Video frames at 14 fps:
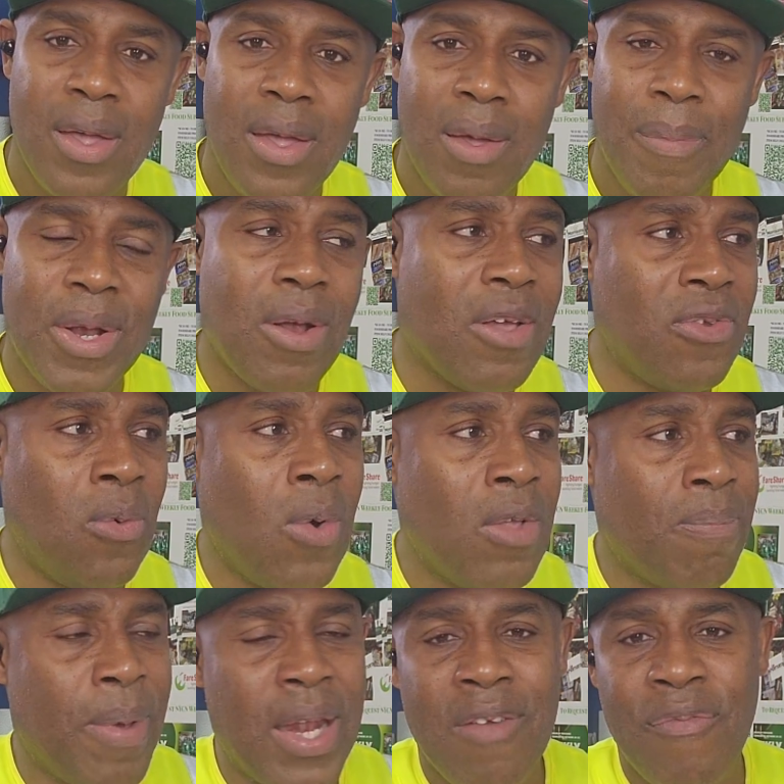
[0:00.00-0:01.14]
Because you
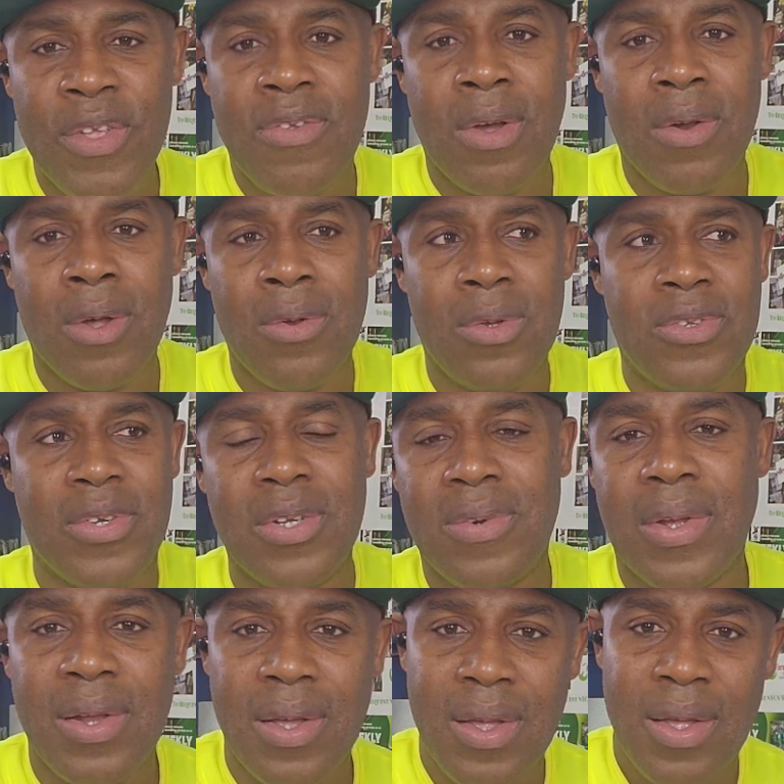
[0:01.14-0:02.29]
want benefit on all those
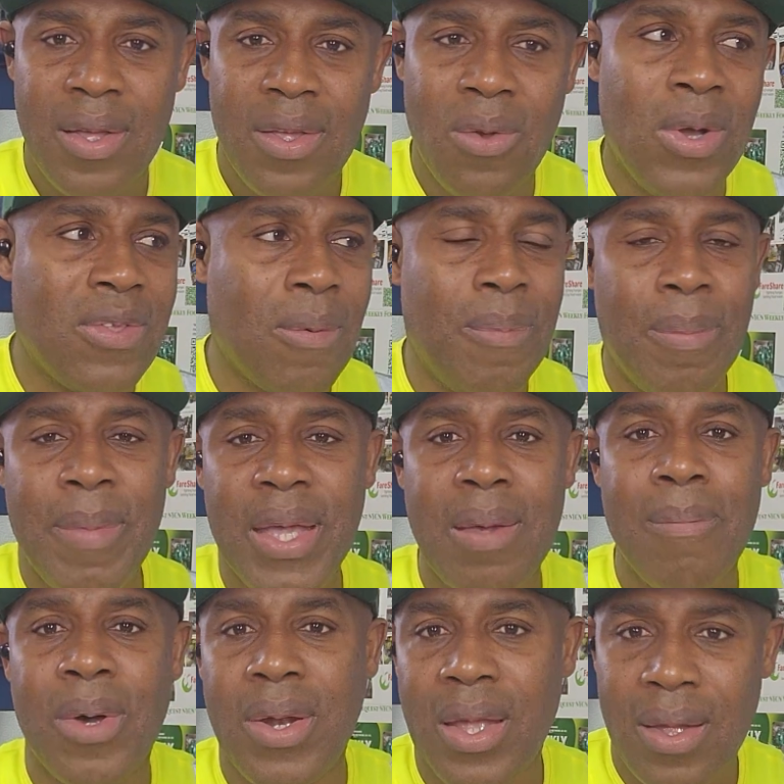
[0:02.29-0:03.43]
children. You want to be making
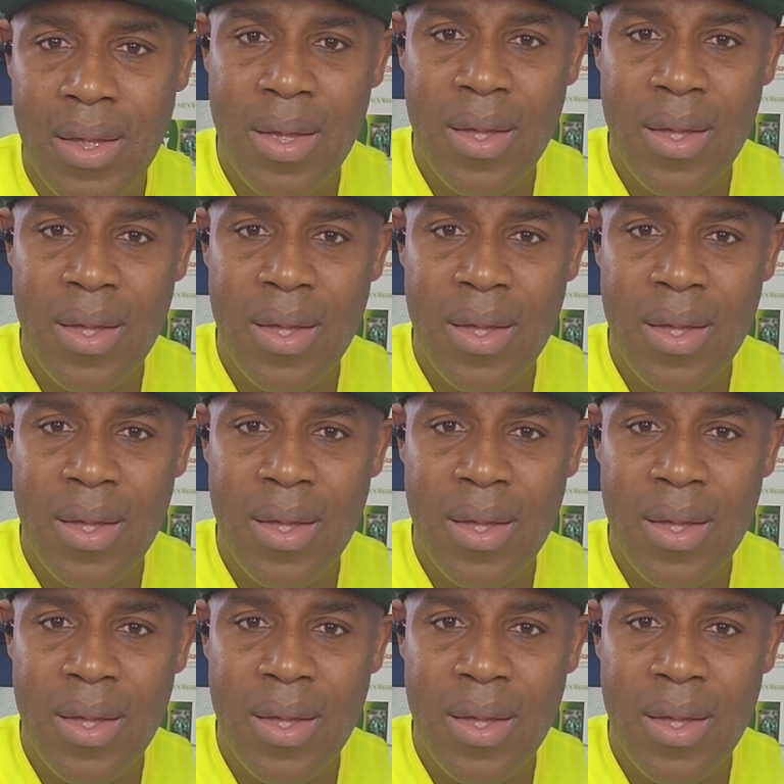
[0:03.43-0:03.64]
money.